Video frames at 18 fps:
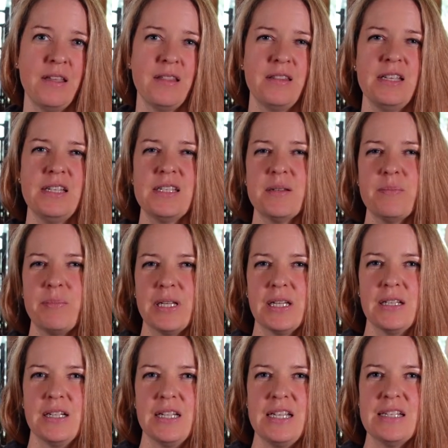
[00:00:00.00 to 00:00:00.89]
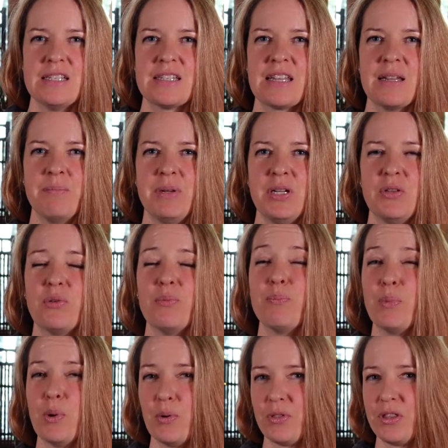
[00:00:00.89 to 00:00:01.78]
These abilities can be
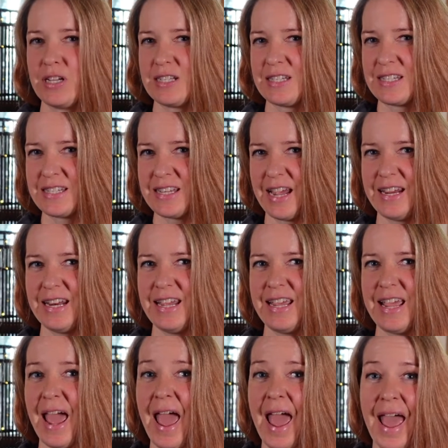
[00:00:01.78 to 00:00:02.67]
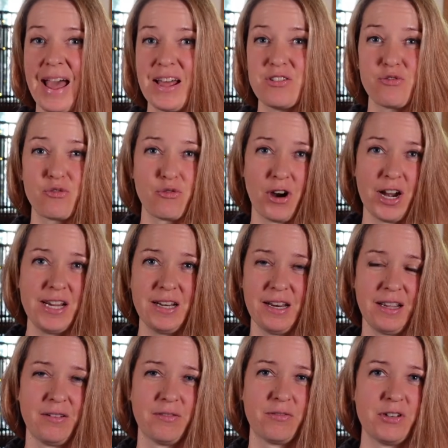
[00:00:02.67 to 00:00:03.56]
both exciting and
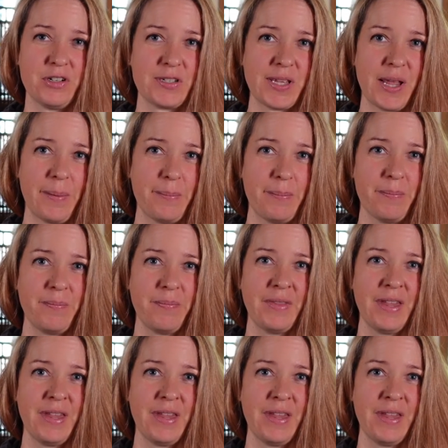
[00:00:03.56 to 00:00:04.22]
frightening for some.